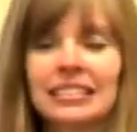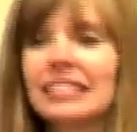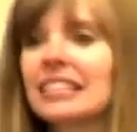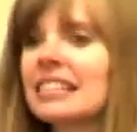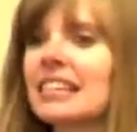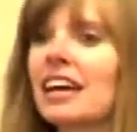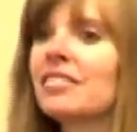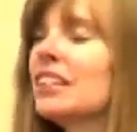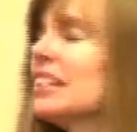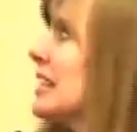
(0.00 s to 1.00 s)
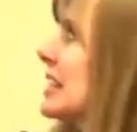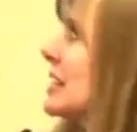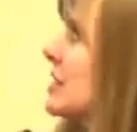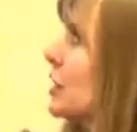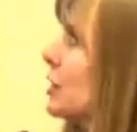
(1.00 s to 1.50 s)
It doesn't have anything
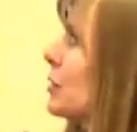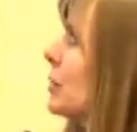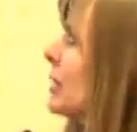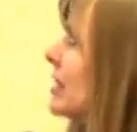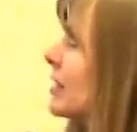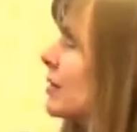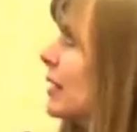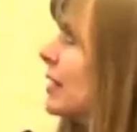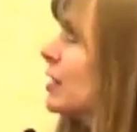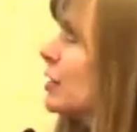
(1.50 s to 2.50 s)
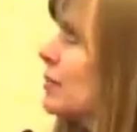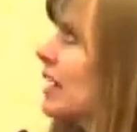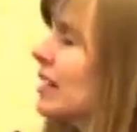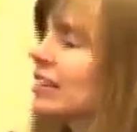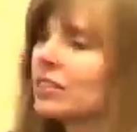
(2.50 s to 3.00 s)
to do with whether you're
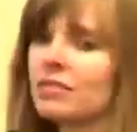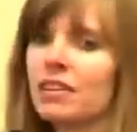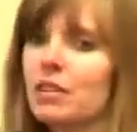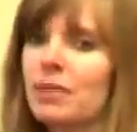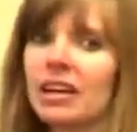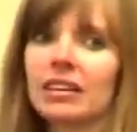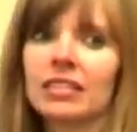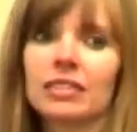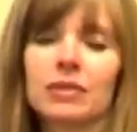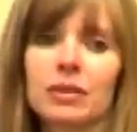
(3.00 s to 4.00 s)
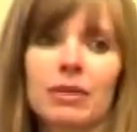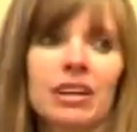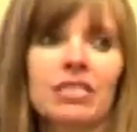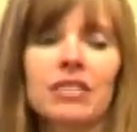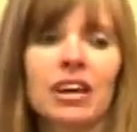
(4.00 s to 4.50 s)
male or female or where
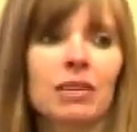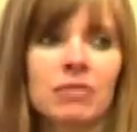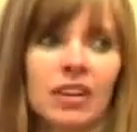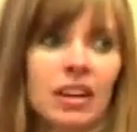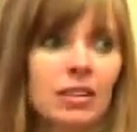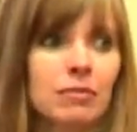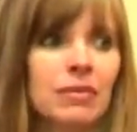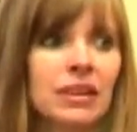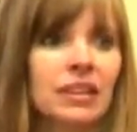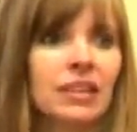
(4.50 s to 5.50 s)
you come from.